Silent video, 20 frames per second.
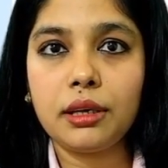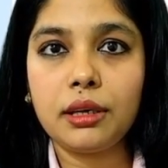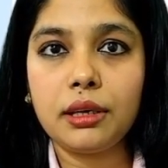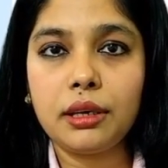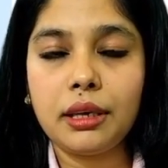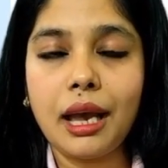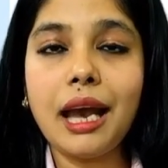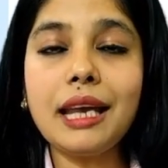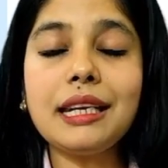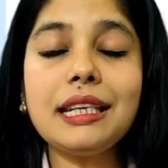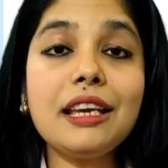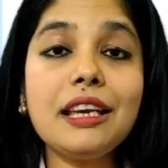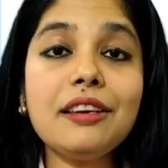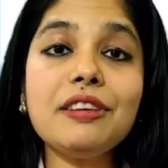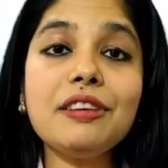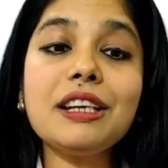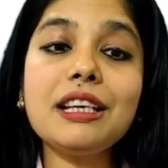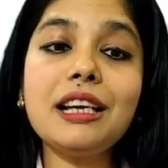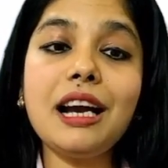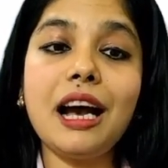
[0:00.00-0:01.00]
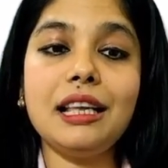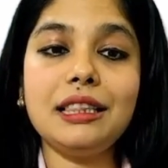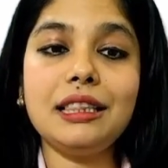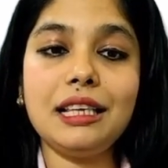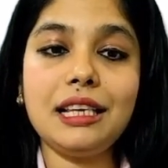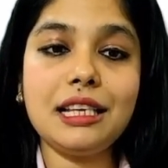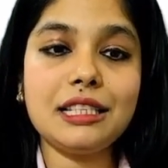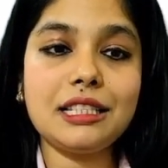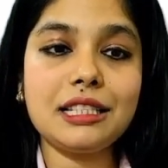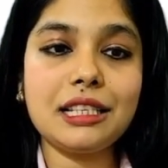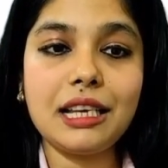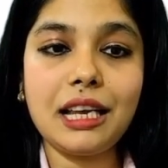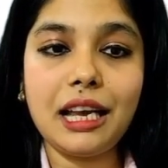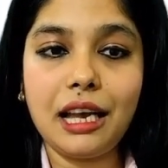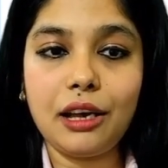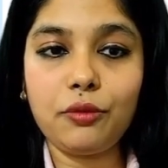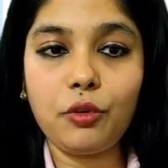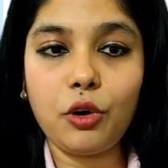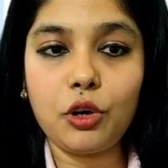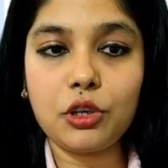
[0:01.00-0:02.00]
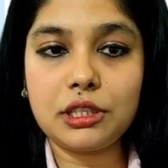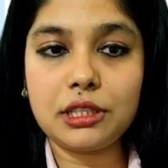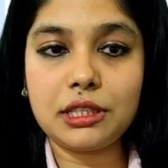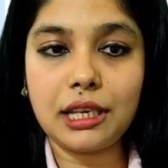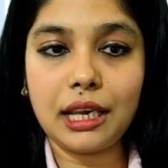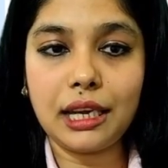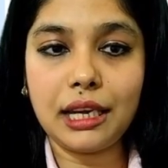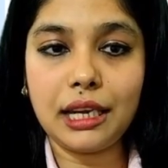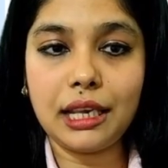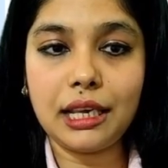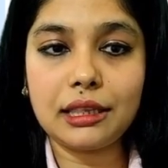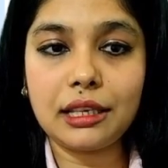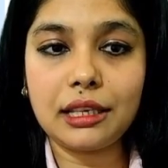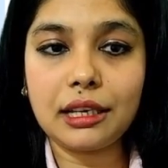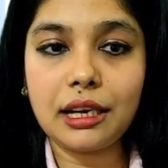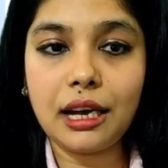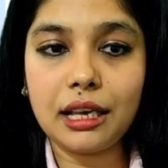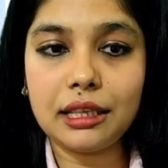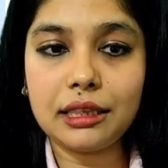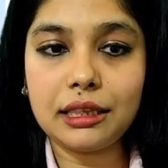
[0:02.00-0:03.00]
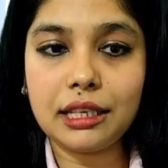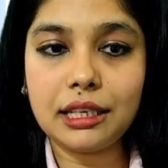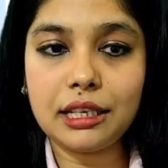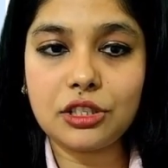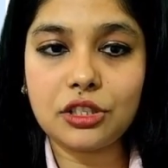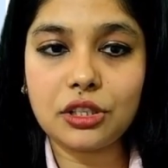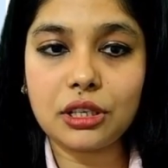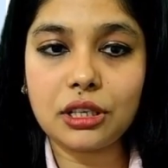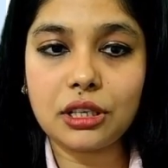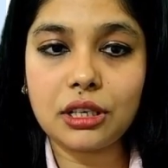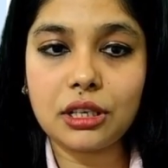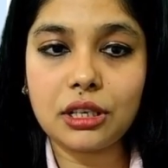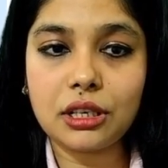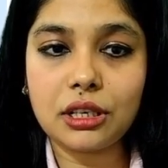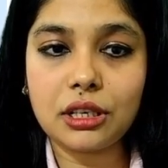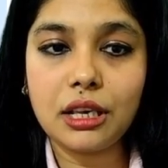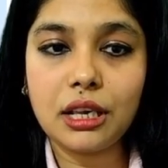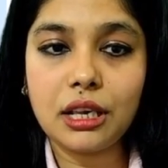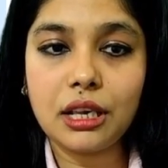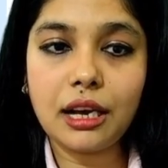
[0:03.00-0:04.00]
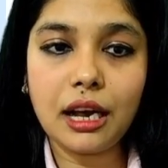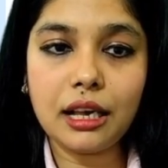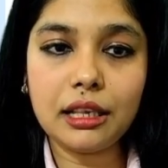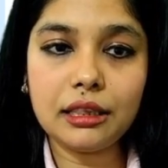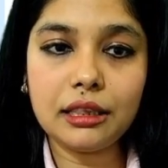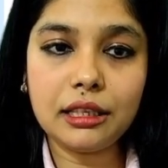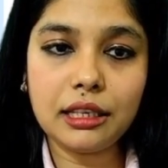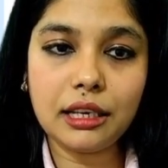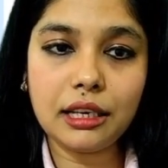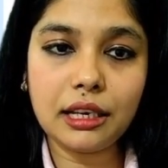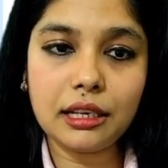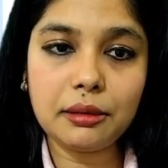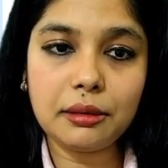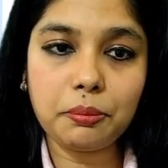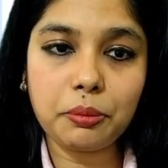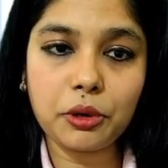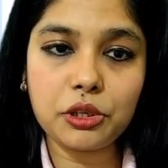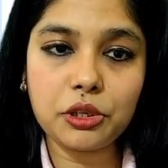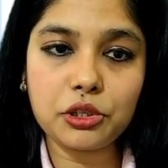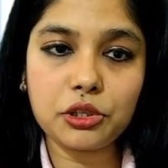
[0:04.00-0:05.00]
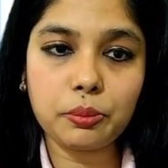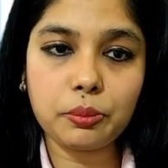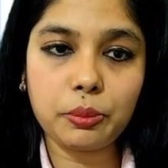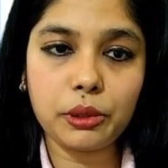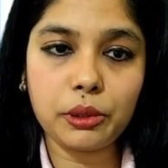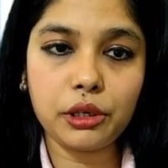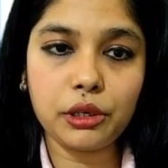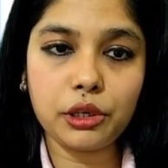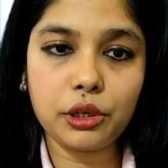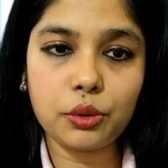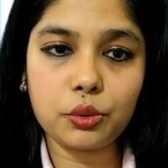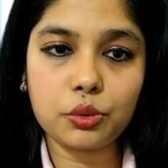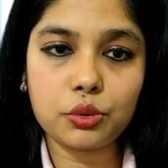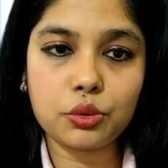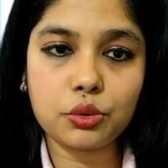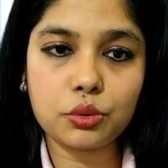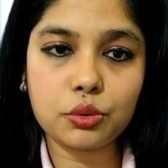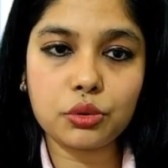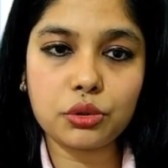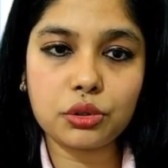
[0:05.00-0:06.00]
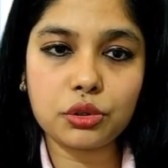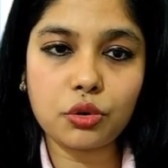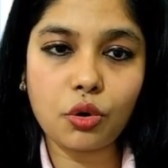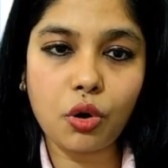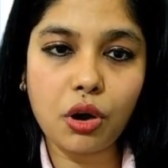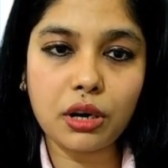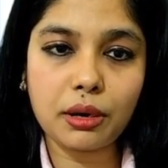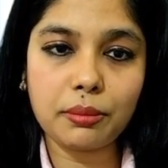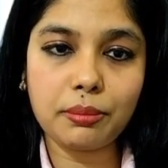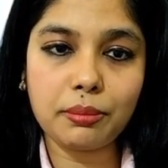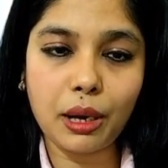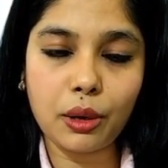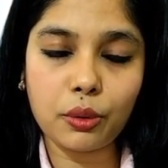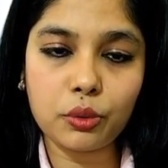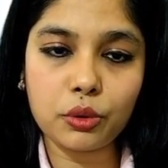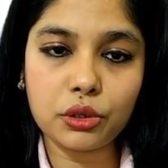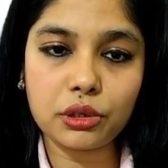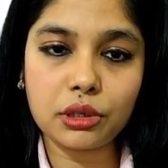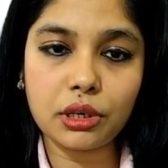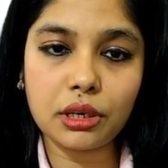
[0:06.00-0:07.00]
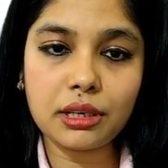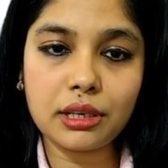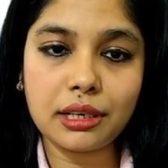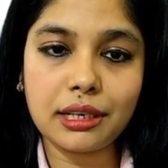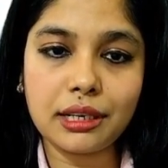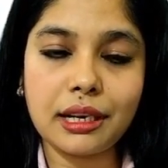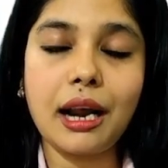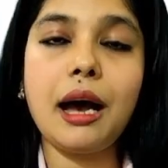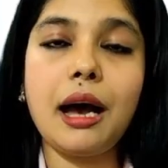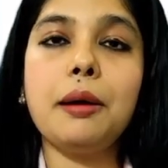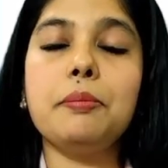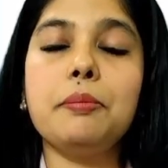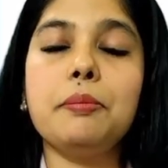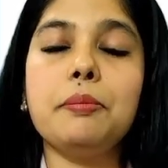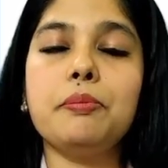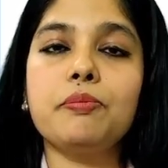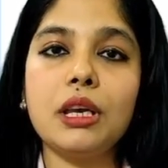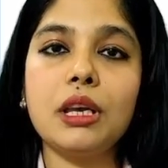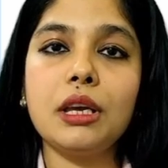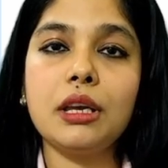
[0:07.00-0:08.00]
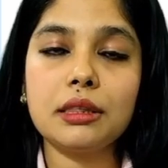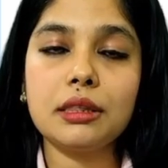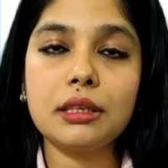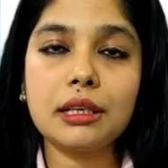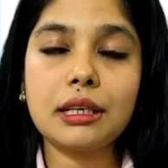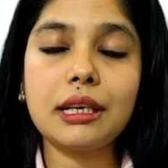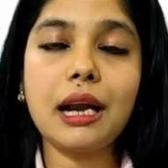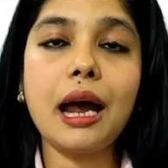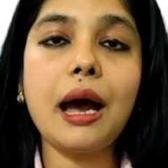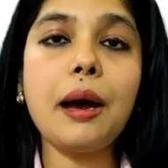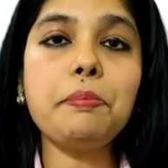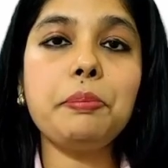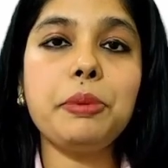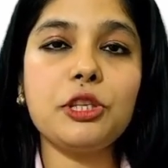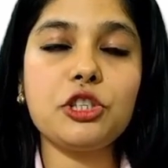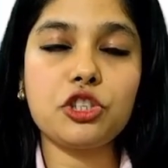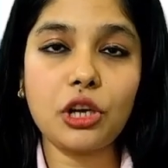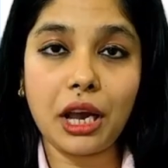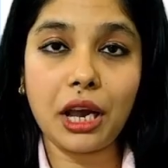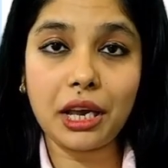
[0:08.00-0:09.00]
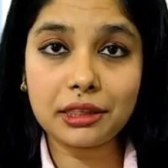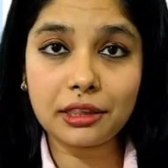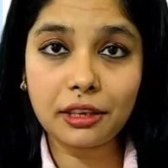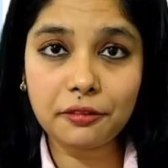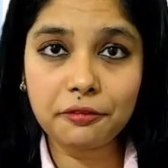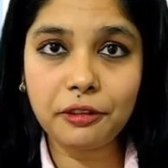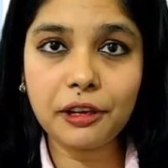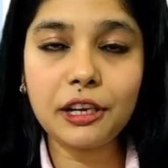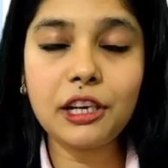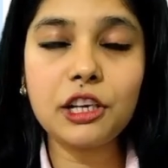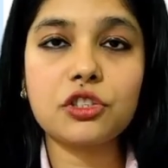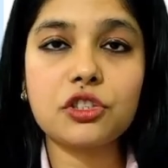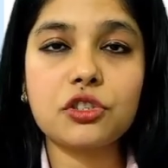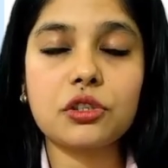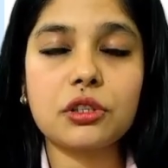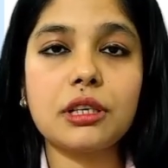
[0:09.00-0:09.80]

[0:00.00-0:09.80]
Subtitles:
And even Gandhiji was telling the Gandhian principle used to talk about the Gram Panchayat, the village.